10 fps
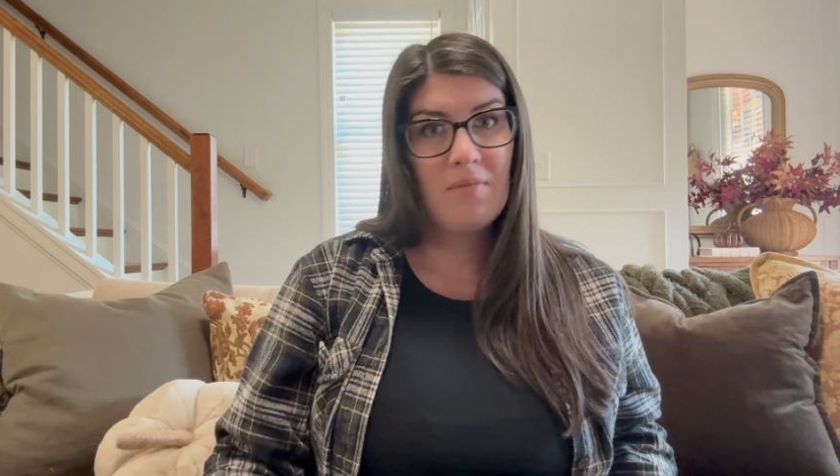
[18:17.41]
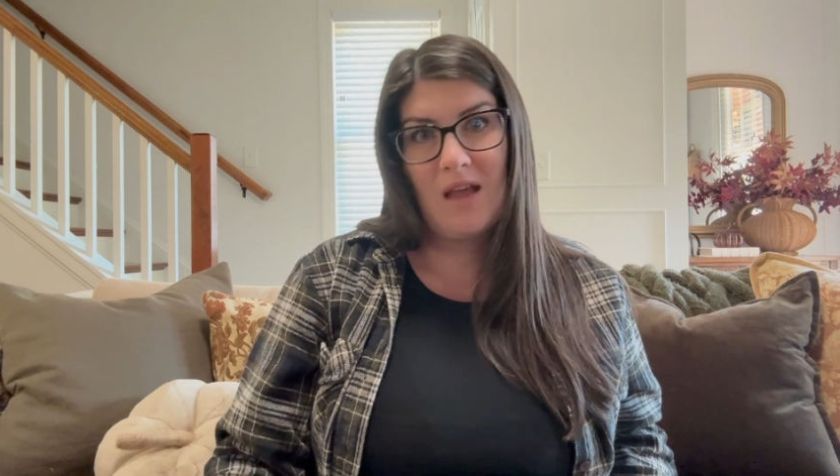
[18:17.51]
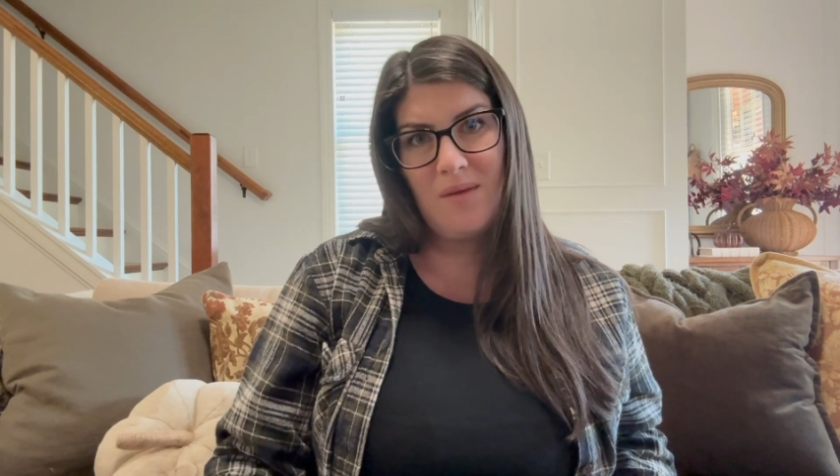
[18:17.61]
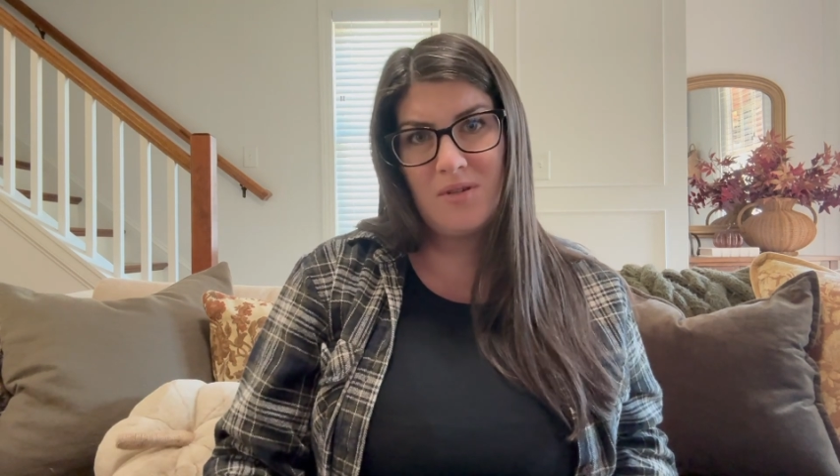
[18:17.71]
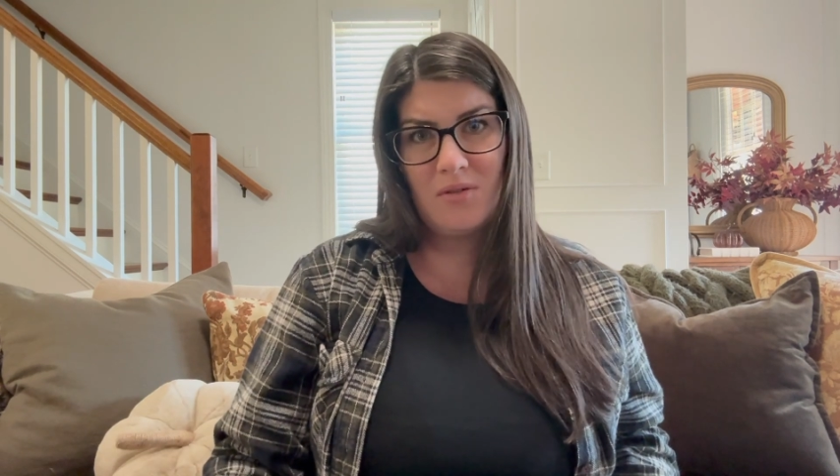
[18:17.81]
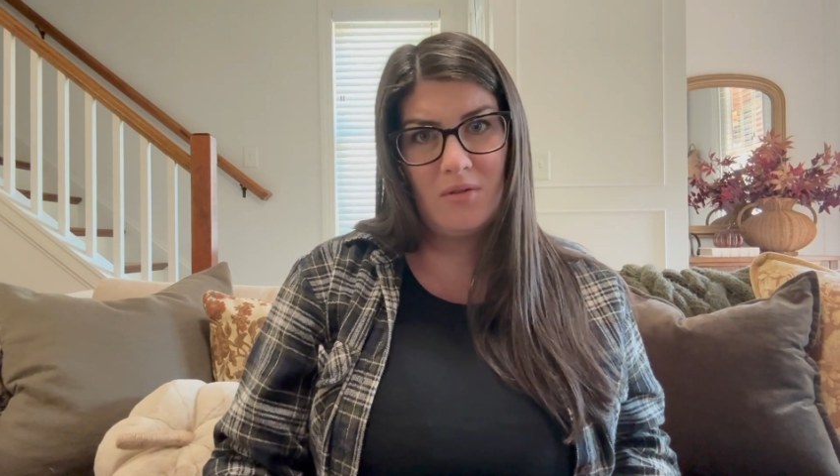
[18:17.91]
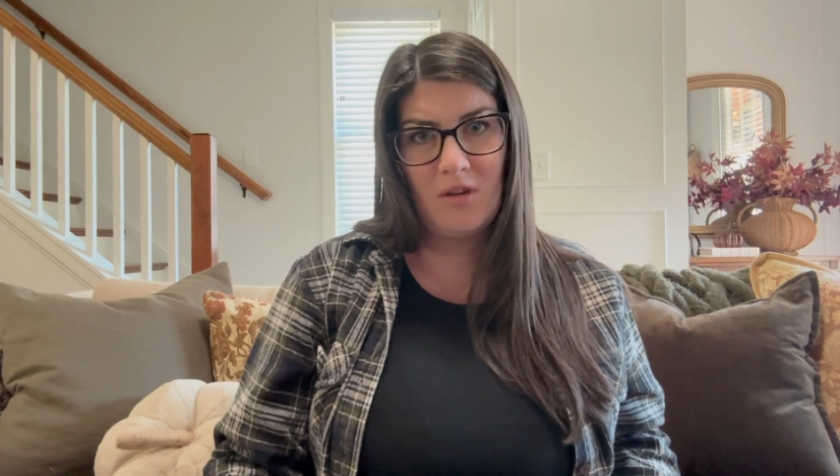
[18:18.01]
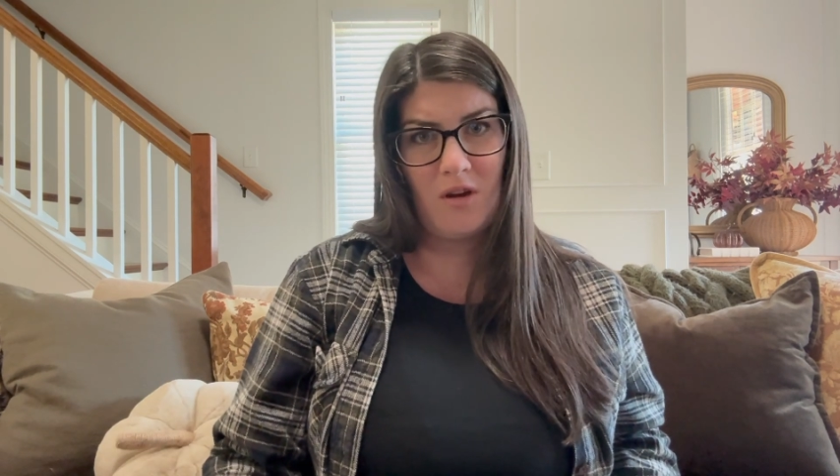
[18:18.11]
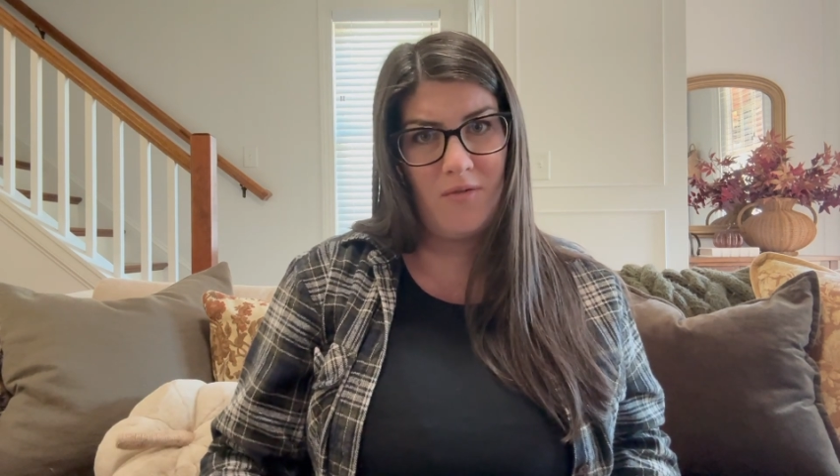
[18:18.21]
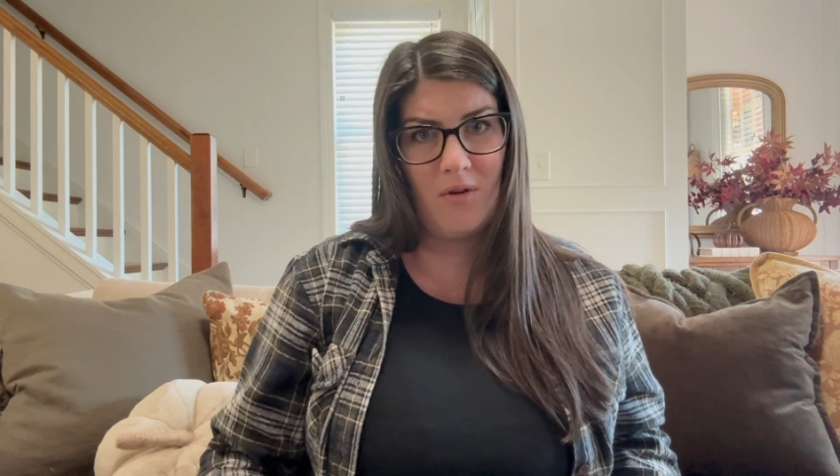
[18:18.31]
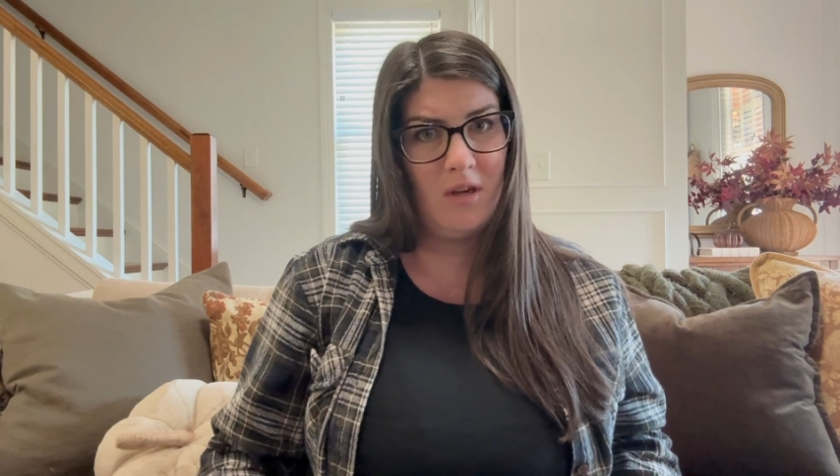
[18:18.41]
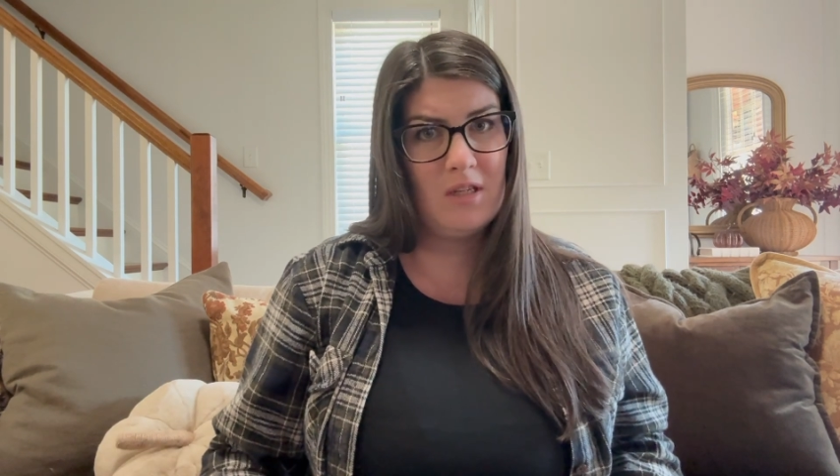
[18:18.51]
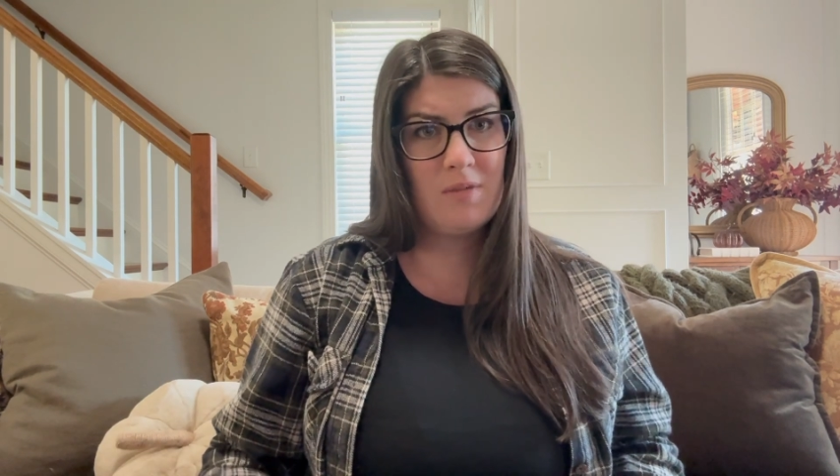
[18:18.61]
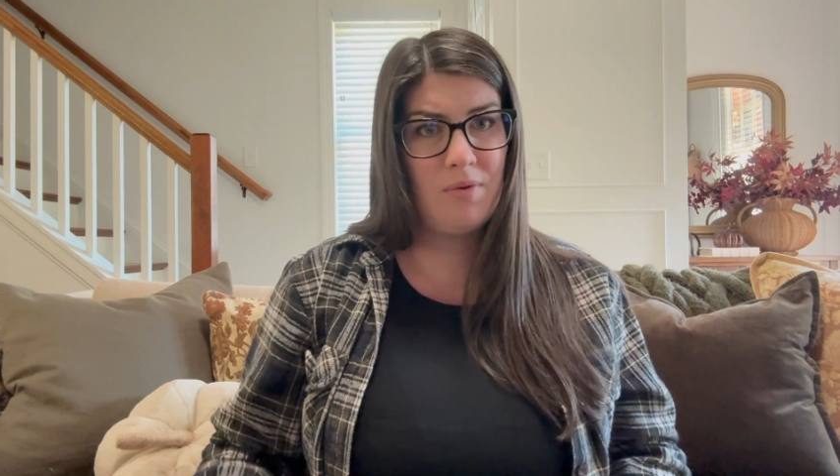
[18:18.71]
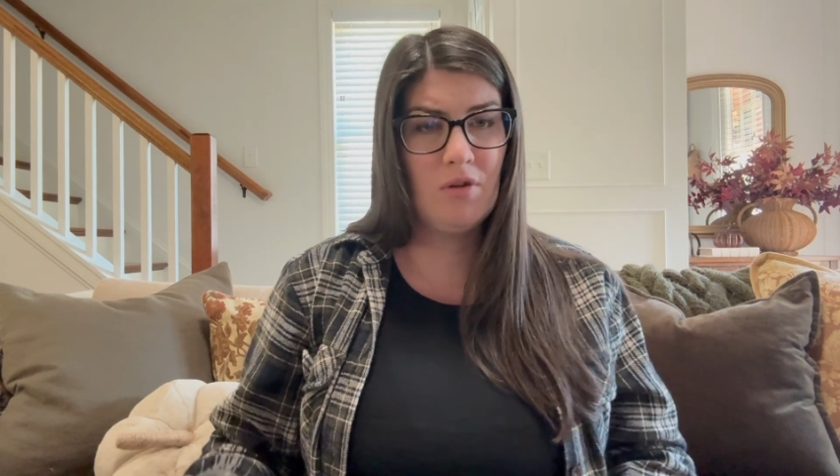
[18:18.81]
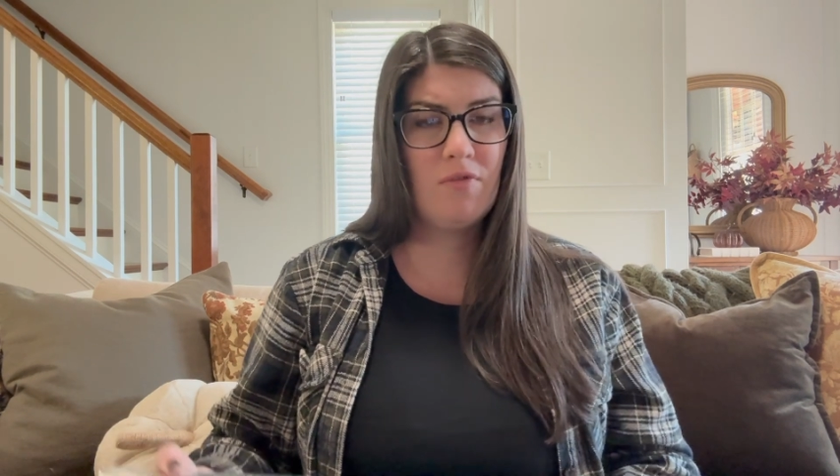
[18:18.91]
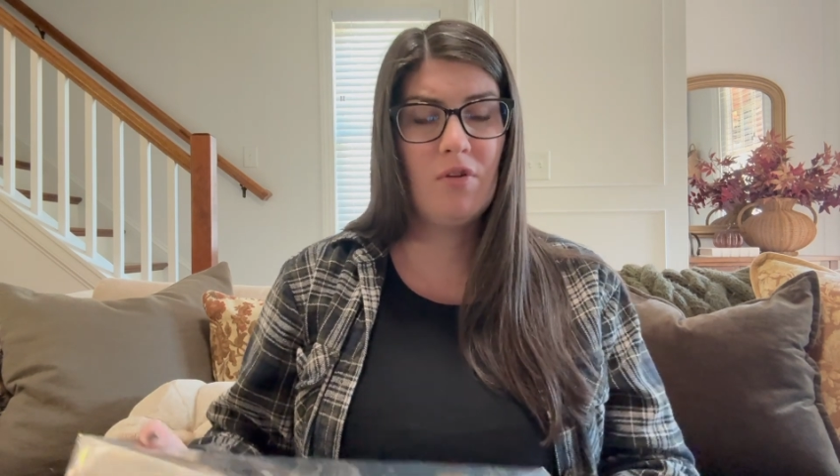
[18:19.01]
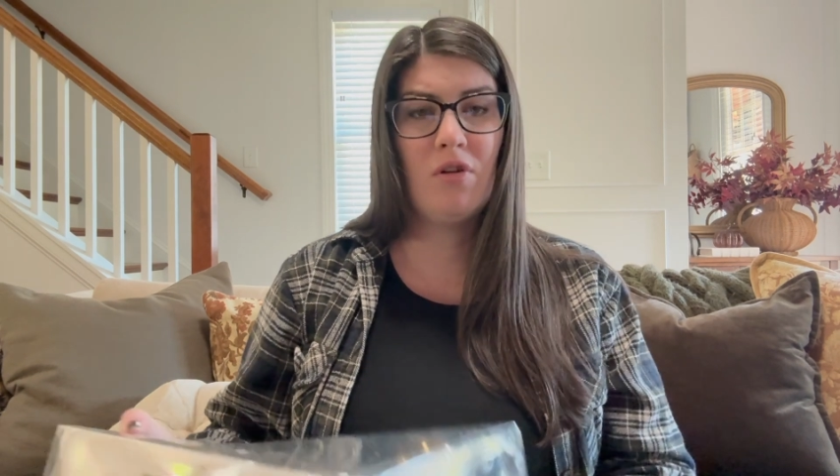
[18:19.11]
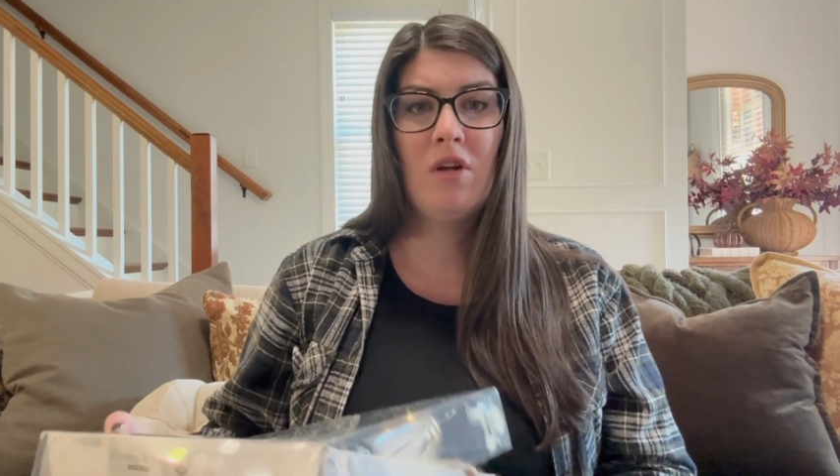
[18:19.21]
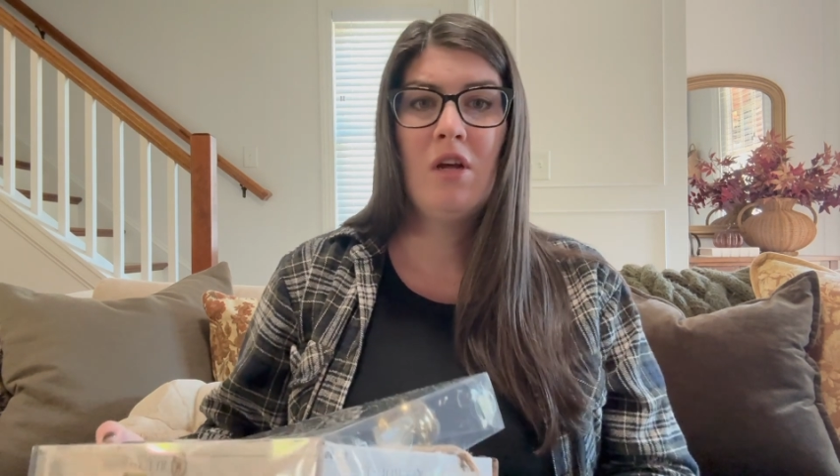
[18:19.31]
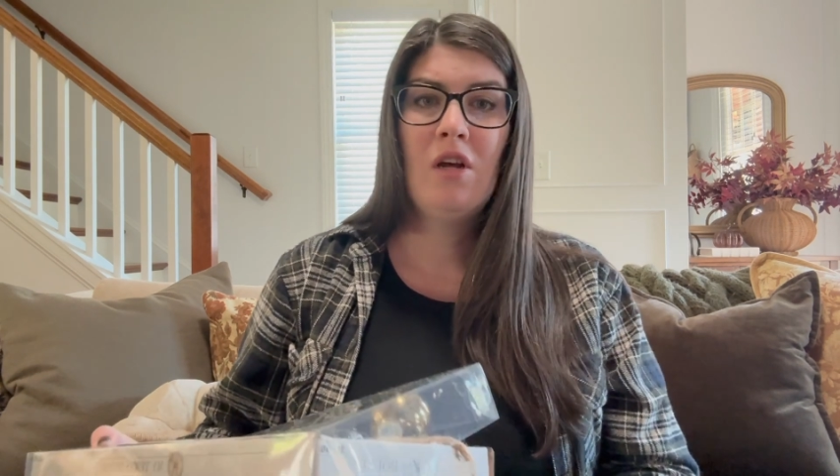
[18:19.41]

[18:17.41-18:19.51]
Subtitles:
absolutely go for it. It's beautiful.